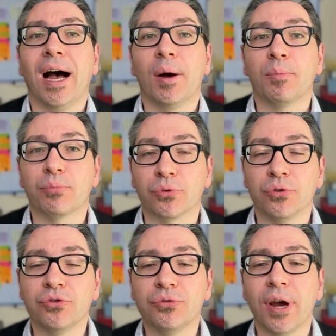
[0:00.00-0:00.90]
are
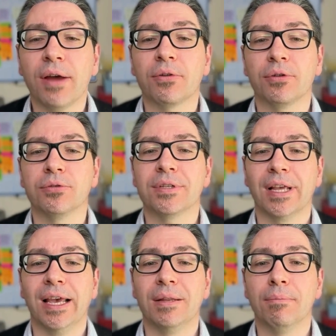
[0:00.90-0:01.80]
prone to errors,
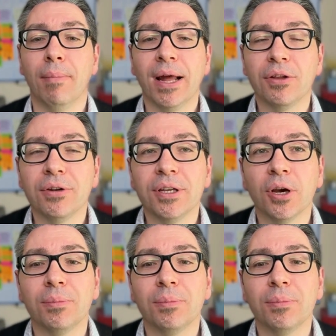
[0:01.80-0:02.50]
and manually